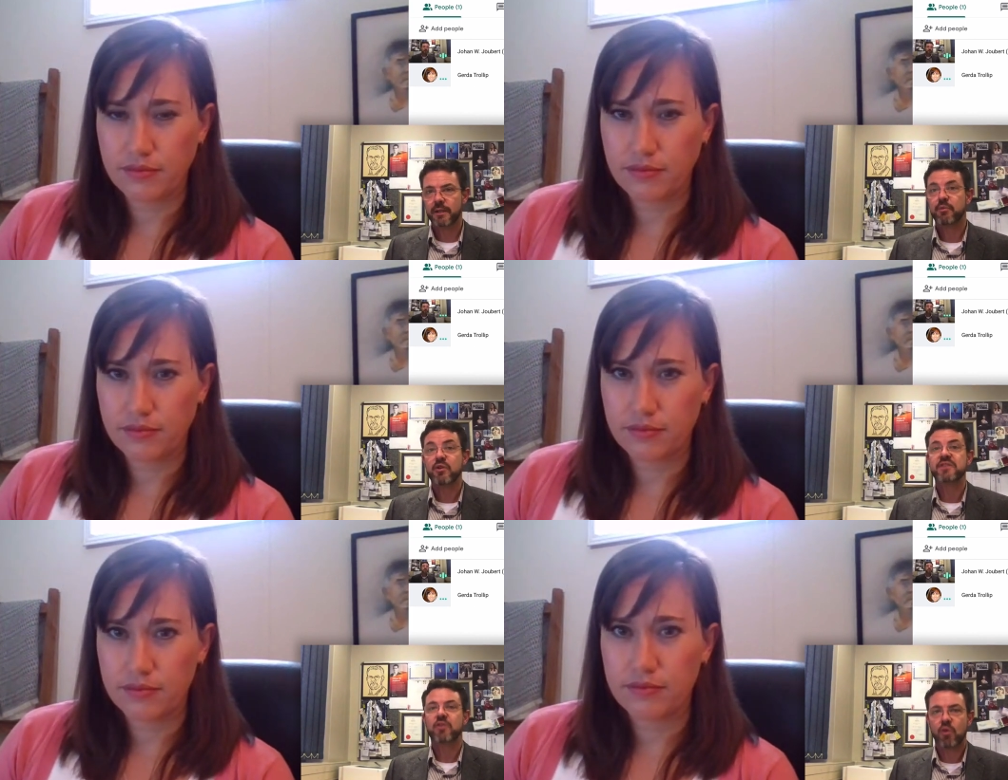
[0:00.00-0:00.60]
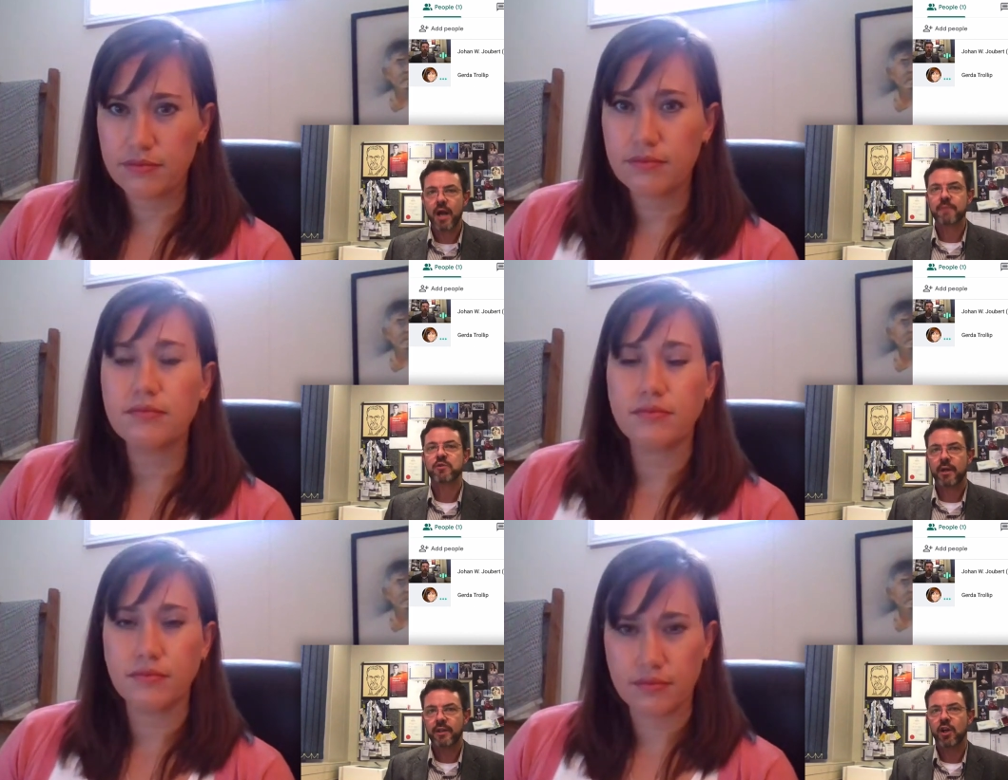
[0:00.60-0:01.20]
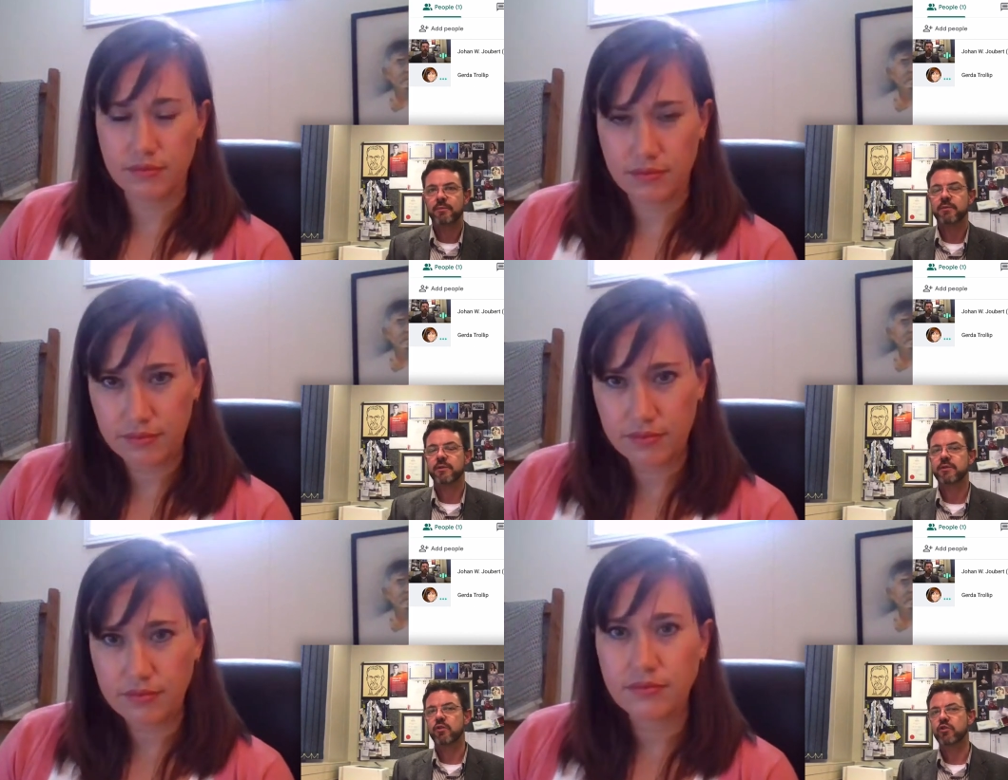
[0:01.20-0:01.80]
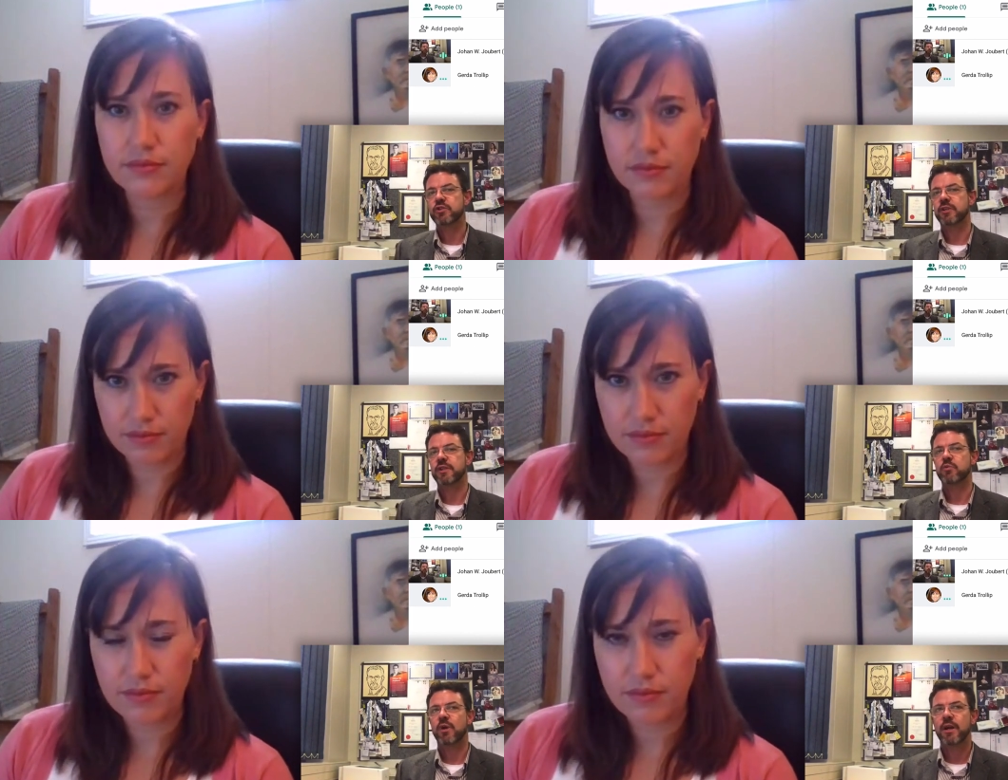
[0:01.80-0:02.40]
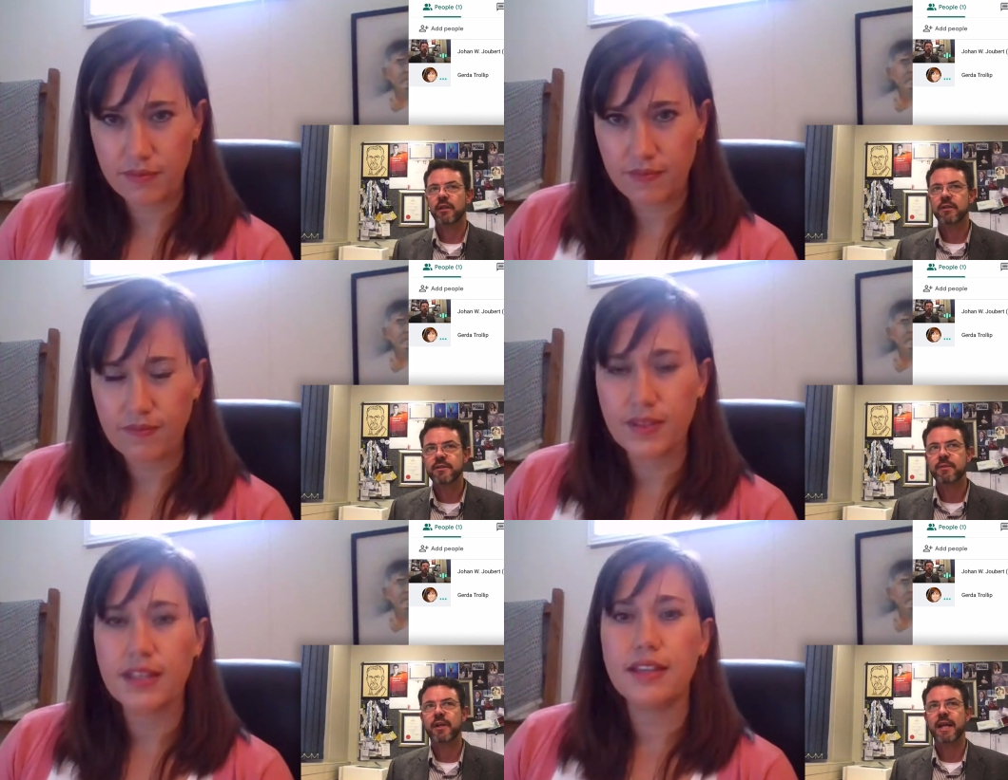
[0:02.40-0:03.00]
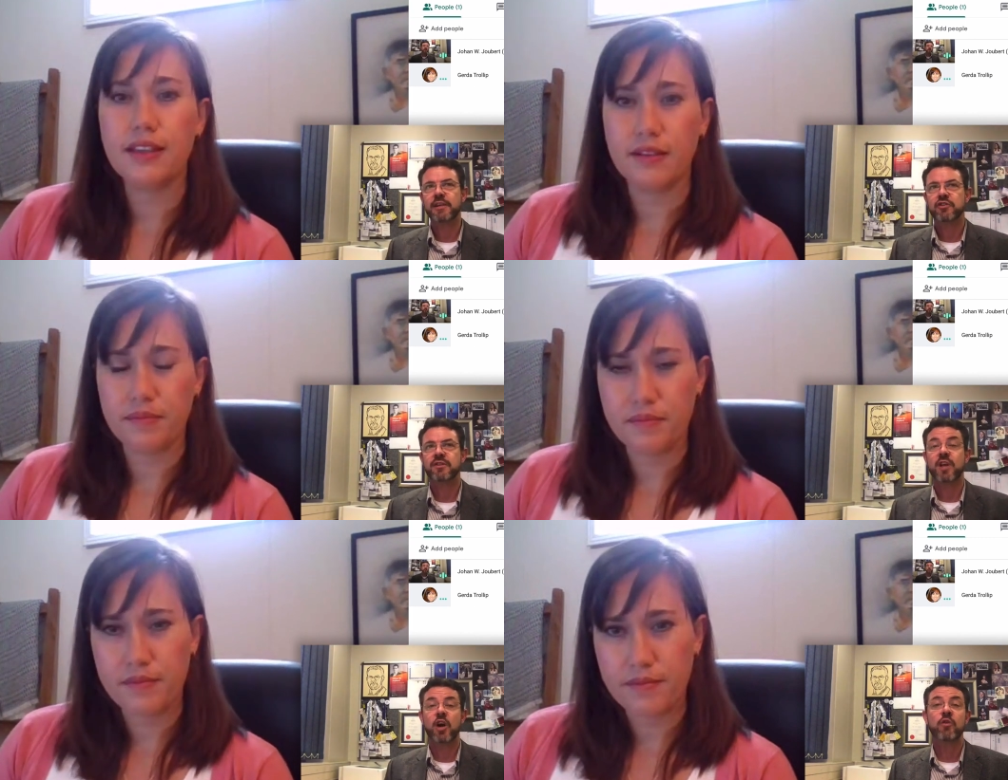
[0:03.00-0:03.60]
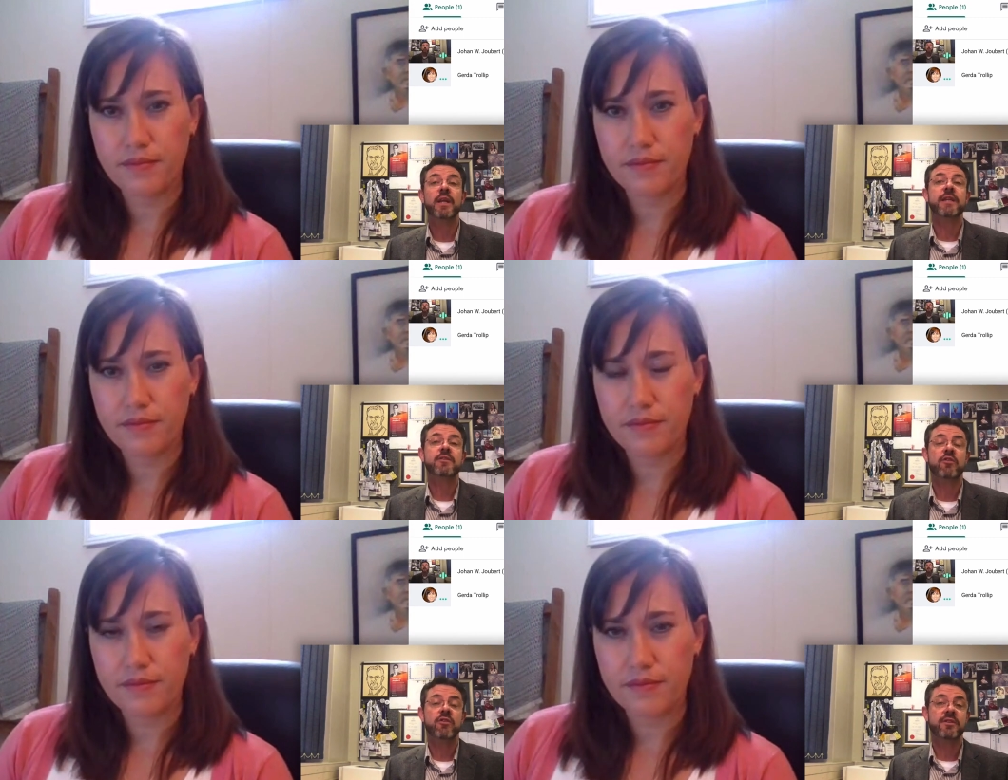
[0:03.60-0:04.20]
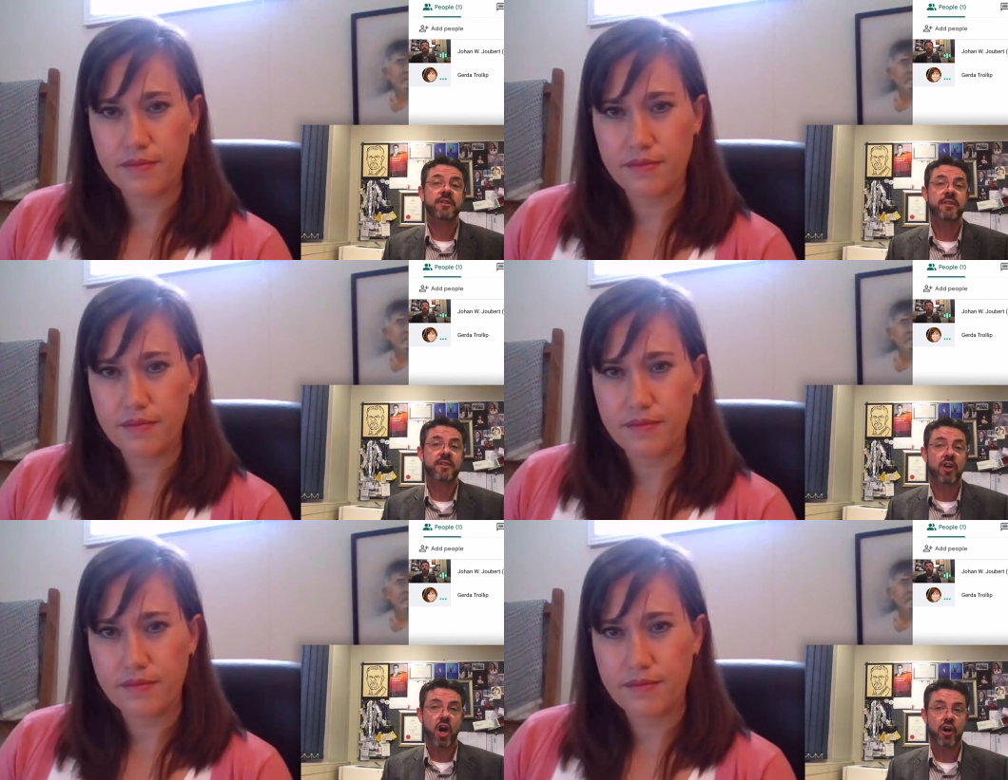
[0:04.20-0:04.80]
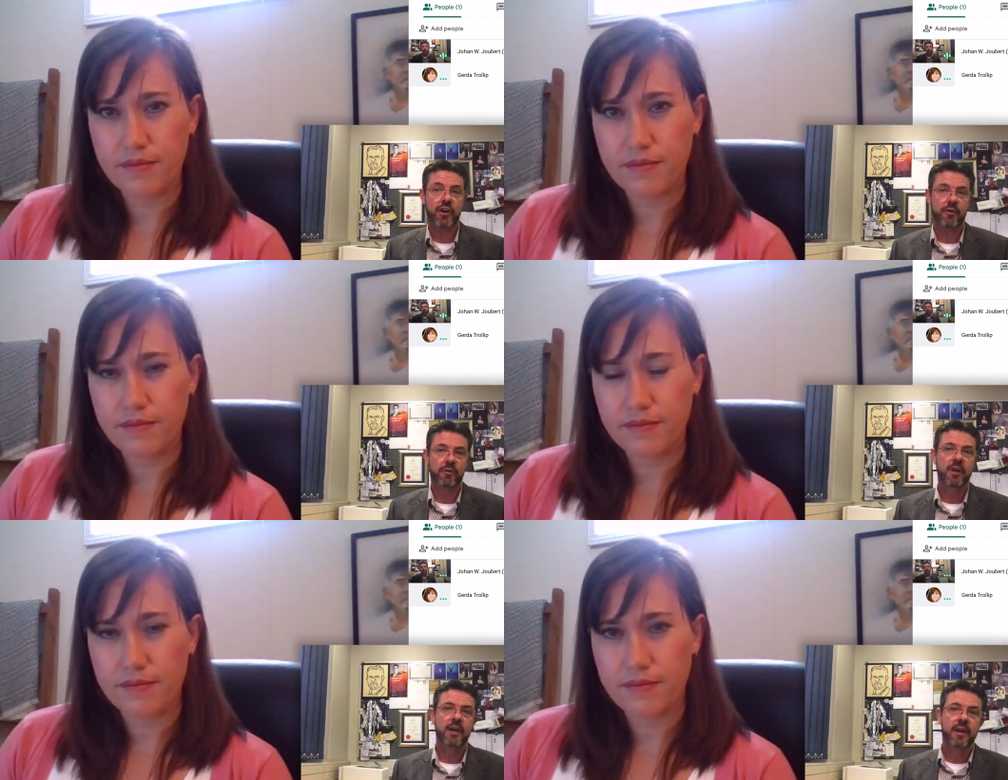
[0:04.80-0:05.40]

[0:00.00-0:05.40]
Speaker 1: It prescribes what the optimal solution is, while simulation is only as good as the scenario